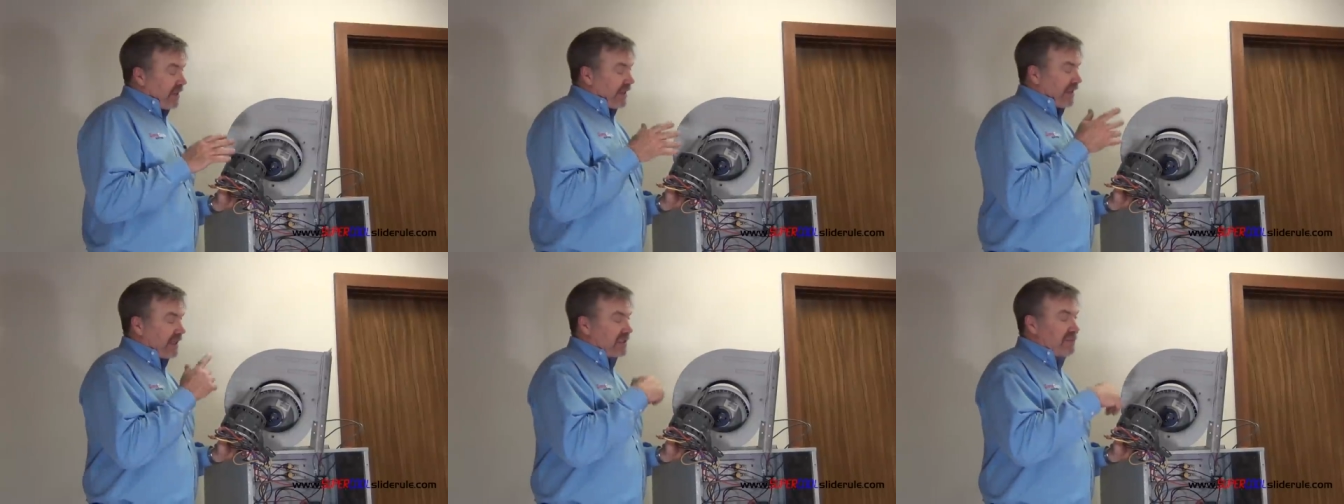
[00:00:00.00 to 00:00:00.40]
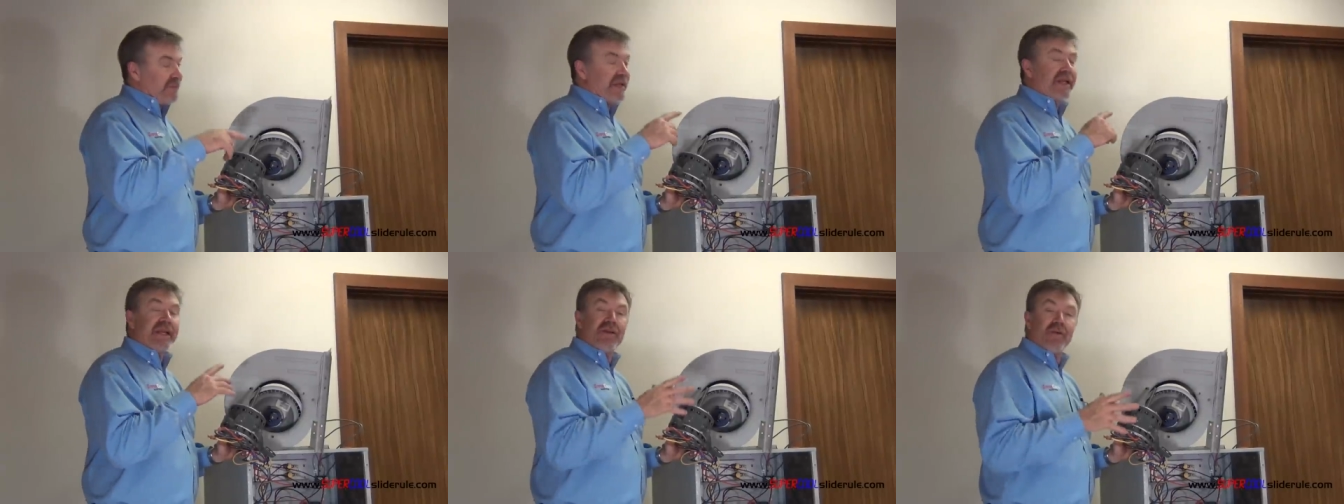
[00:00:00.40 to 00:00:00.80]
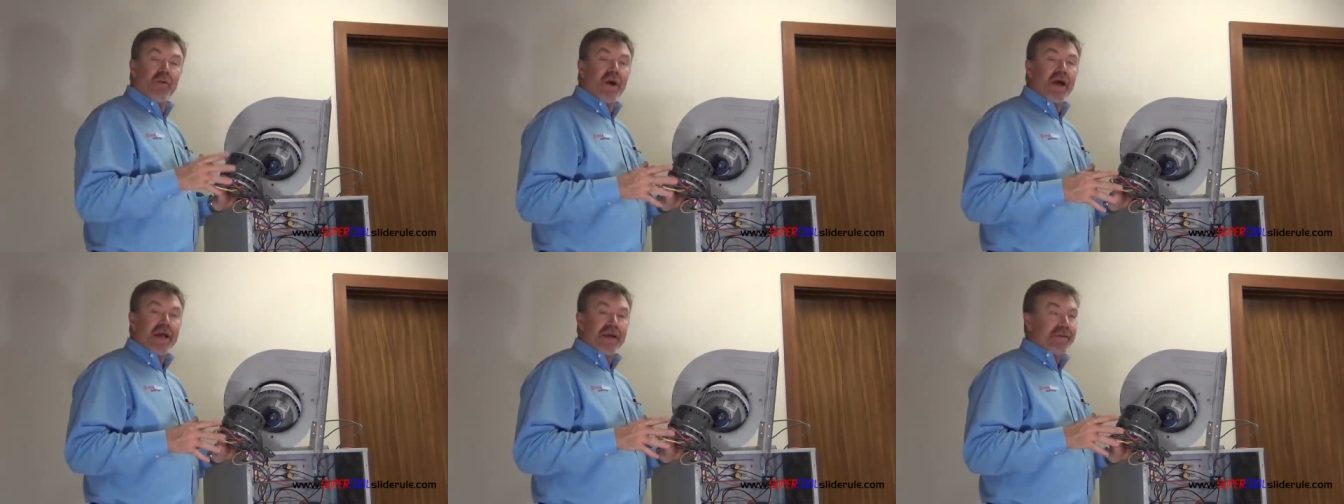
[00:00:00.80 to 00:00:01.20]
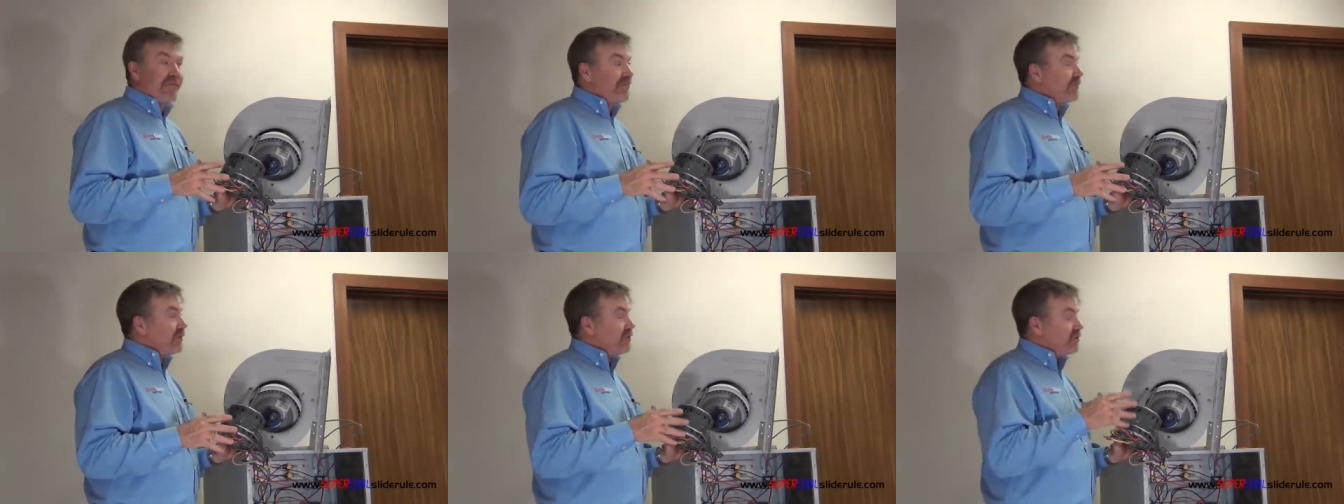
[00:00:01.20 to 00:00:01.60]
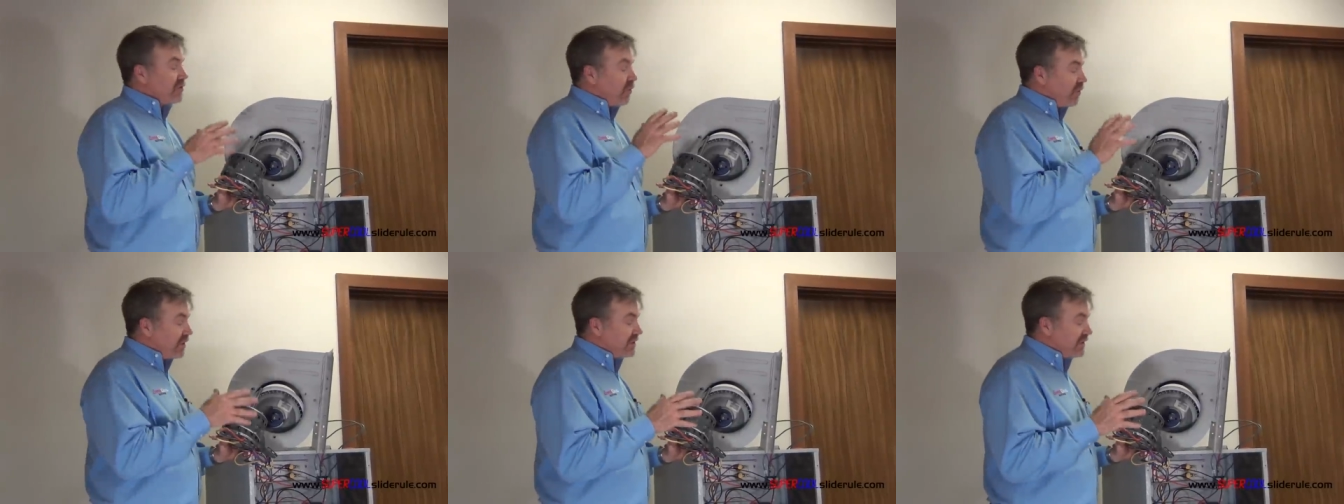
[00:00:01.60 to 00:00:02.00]
It can spin either way. So
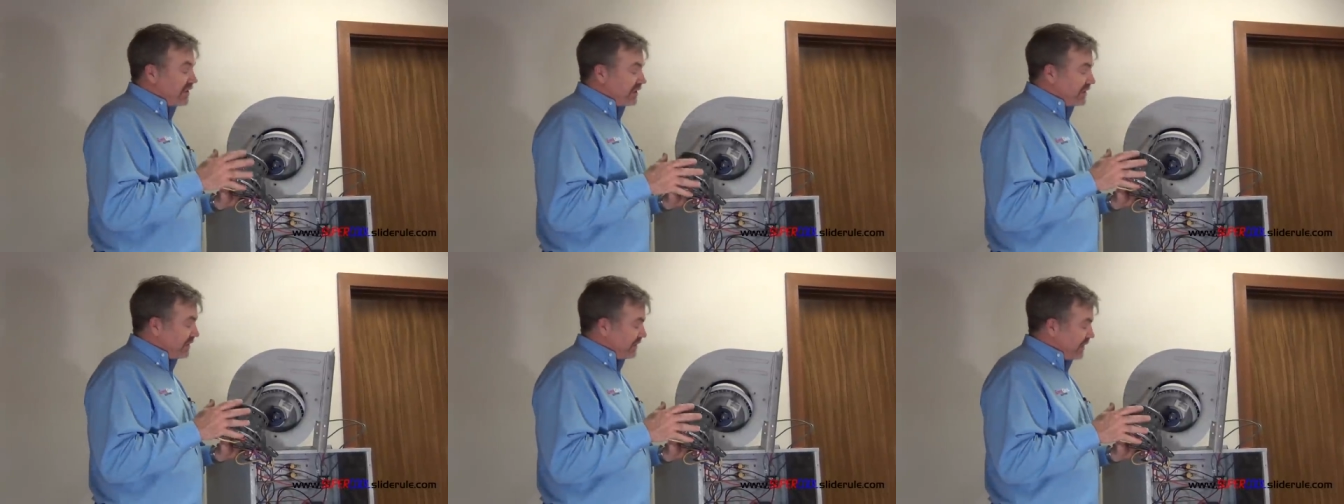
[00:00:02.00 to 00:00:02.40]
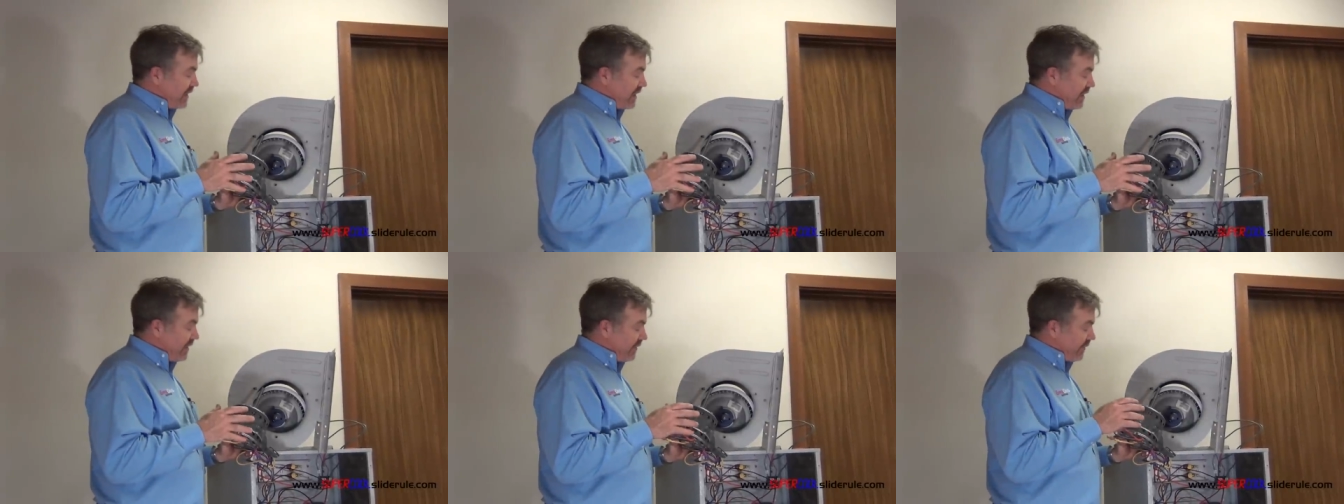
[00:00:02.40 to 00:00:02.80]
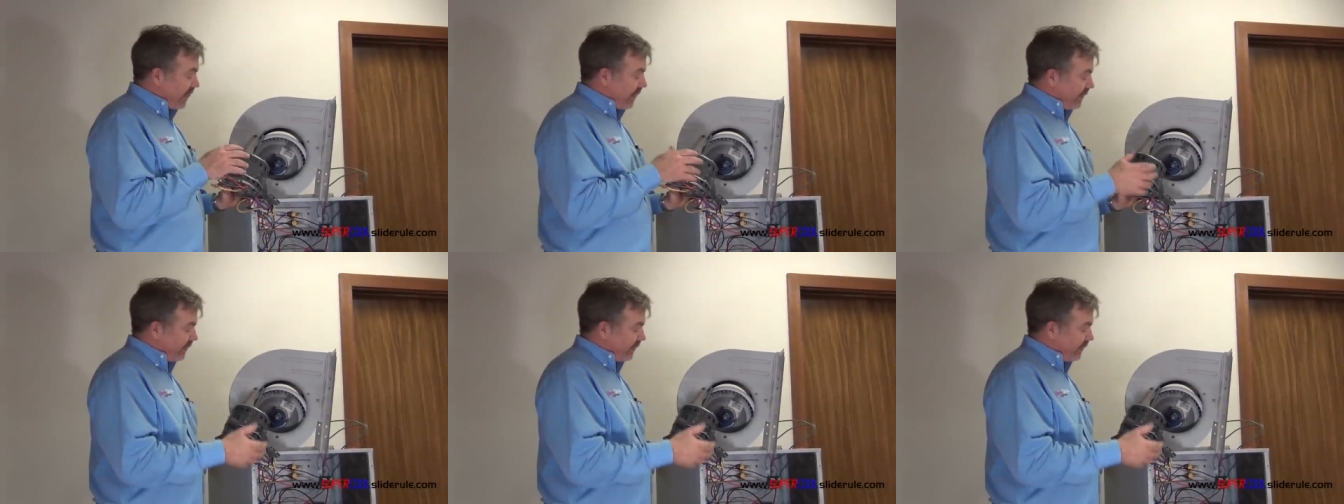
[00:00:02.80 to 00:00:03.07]
once this is in,